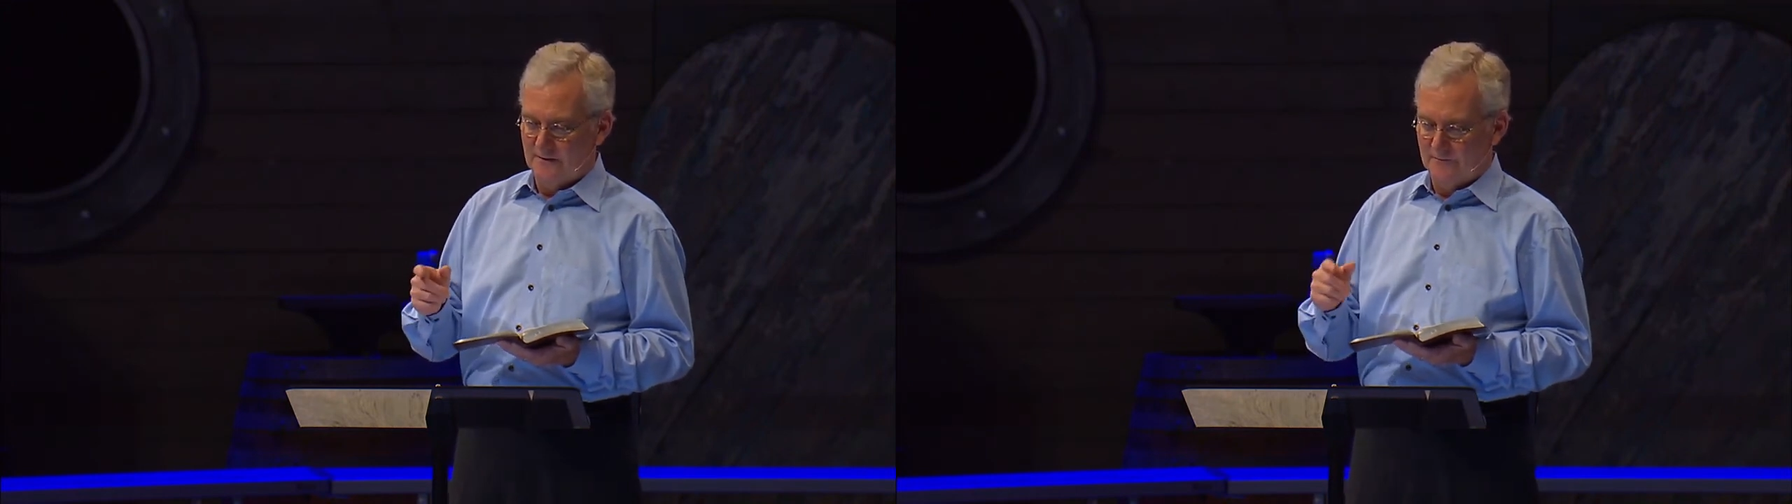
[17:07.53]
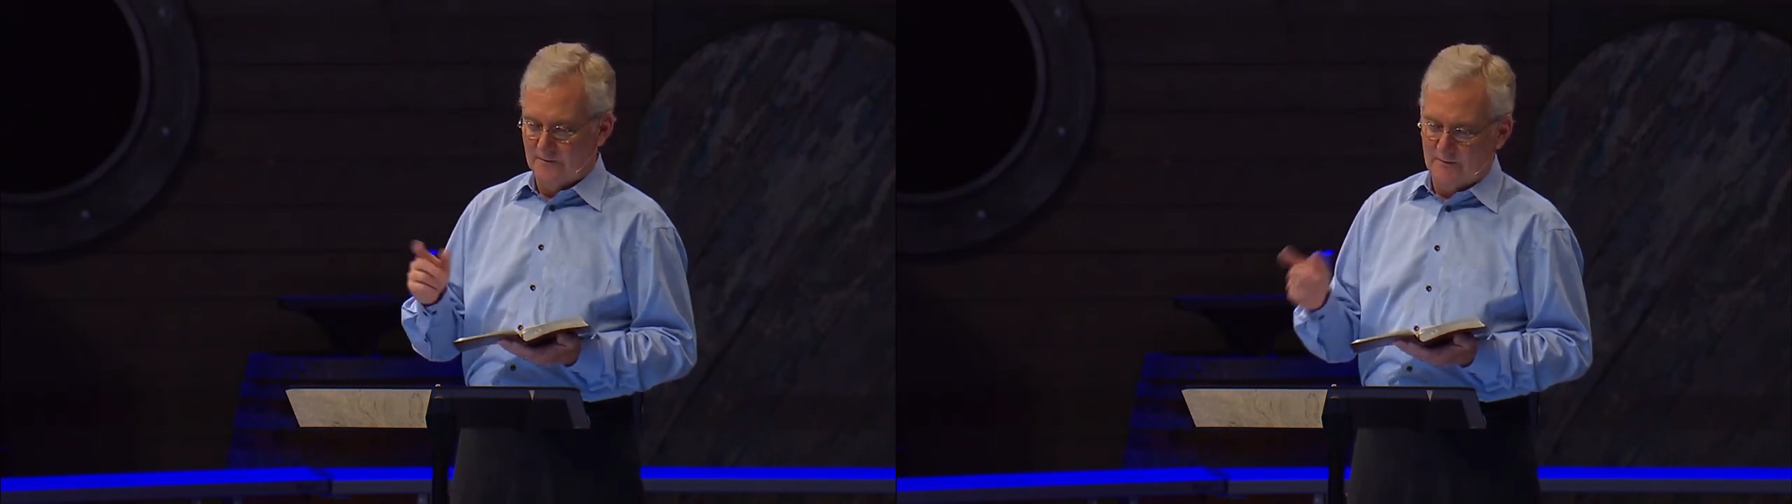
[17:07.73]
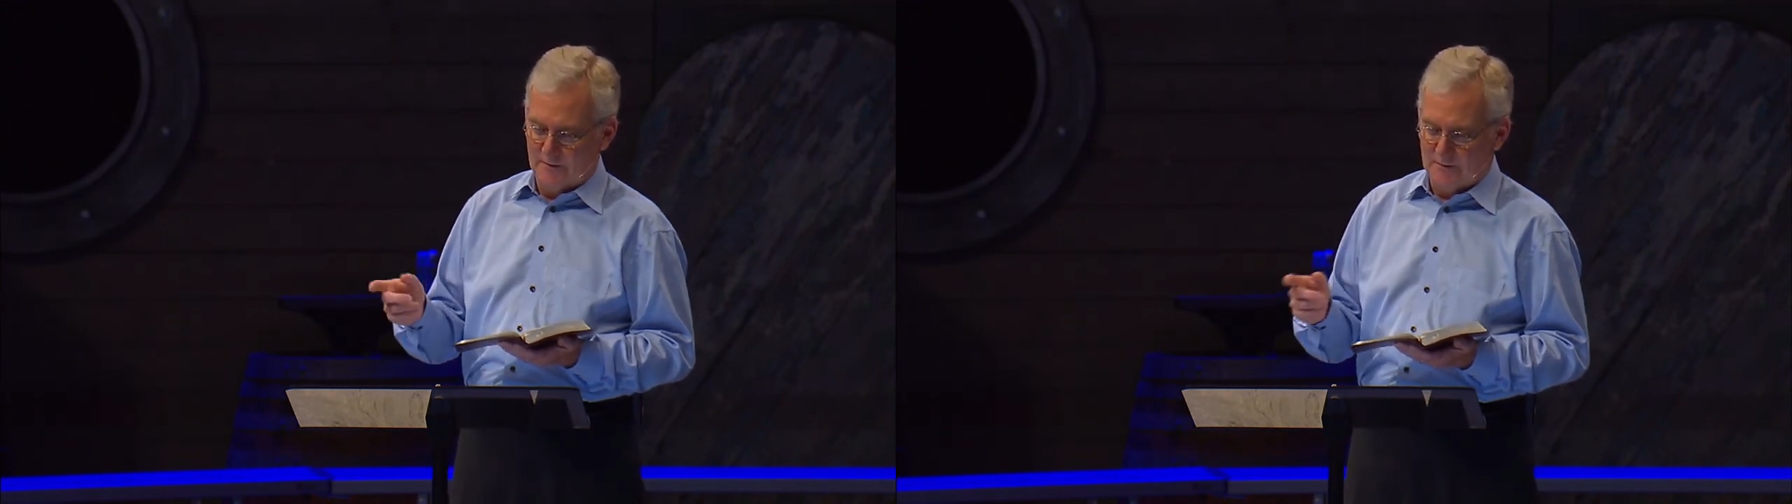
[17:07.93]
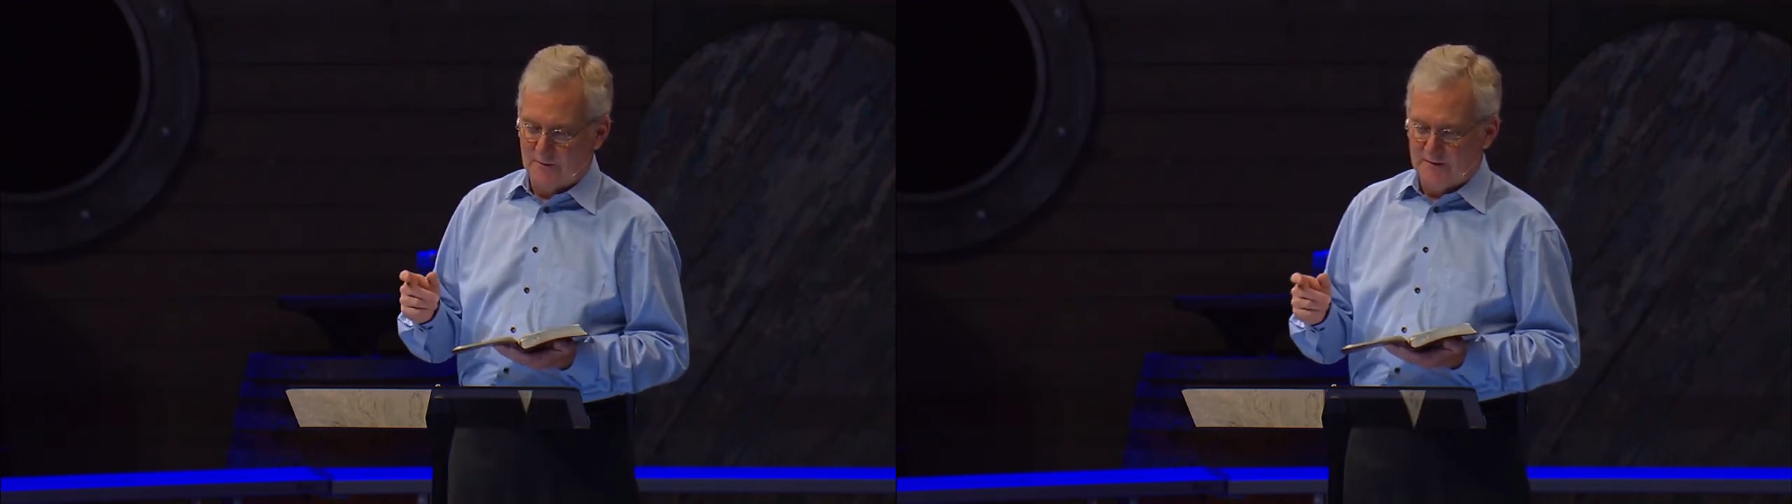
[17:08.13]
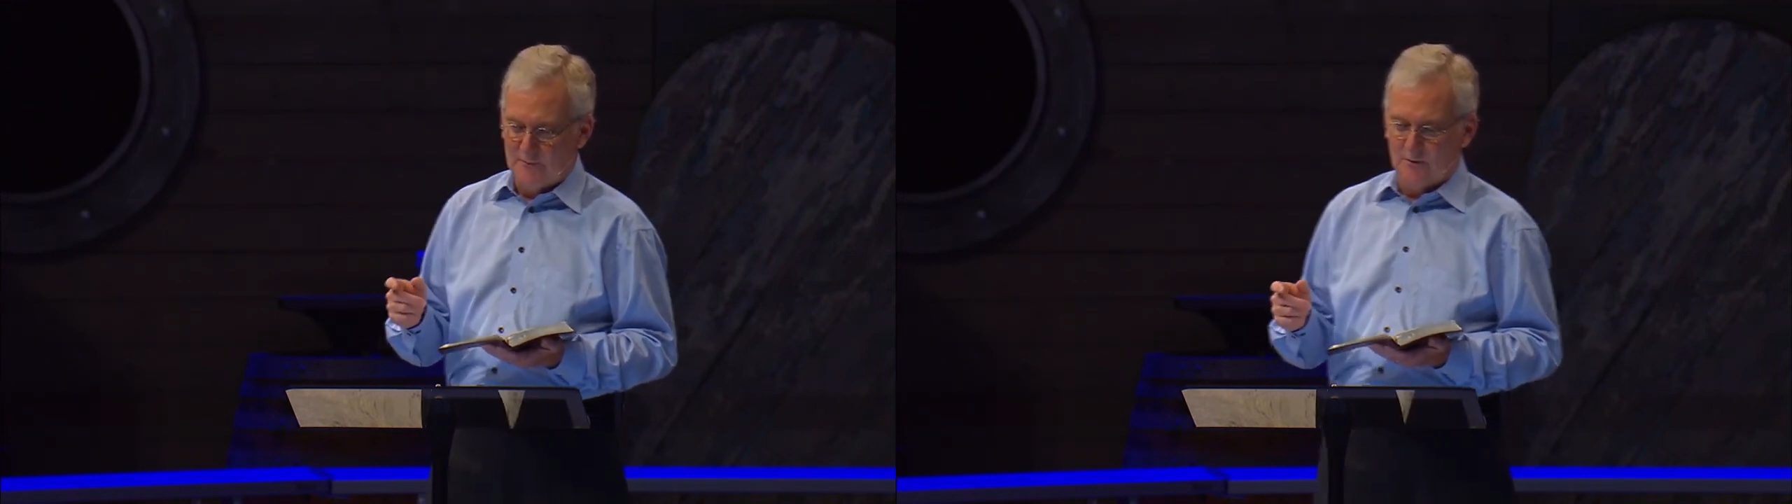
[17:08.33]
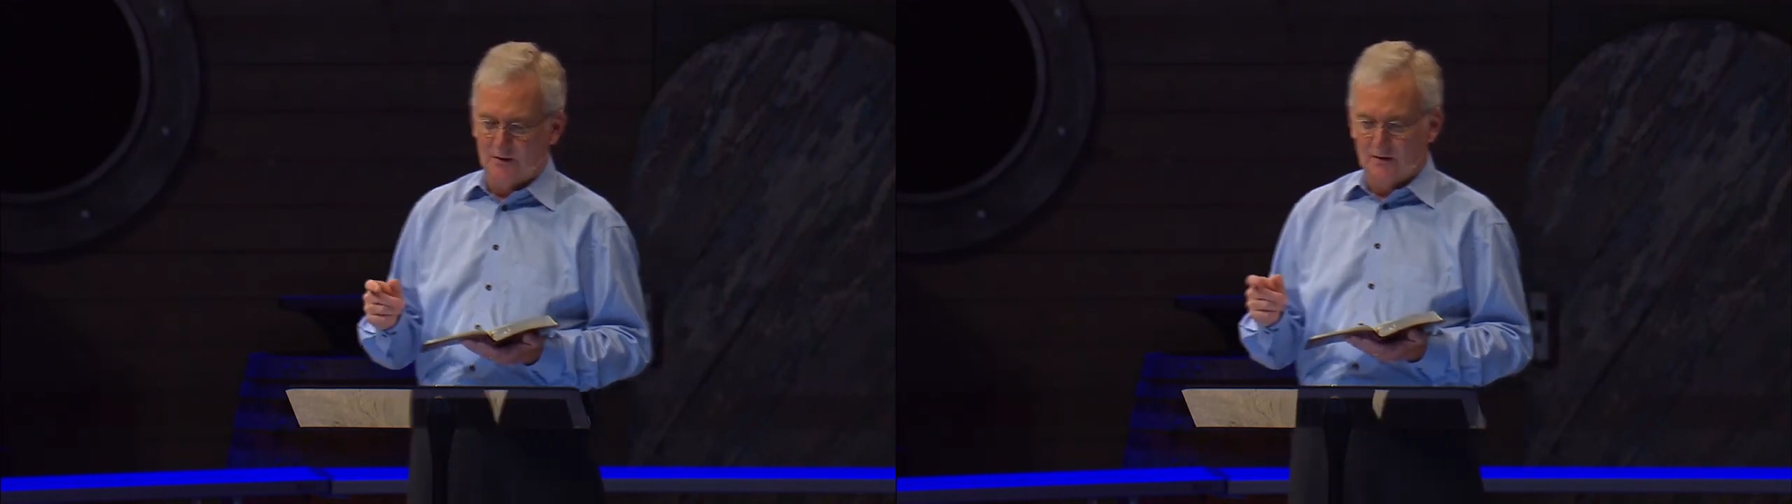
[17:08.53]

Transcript: the third thing we're going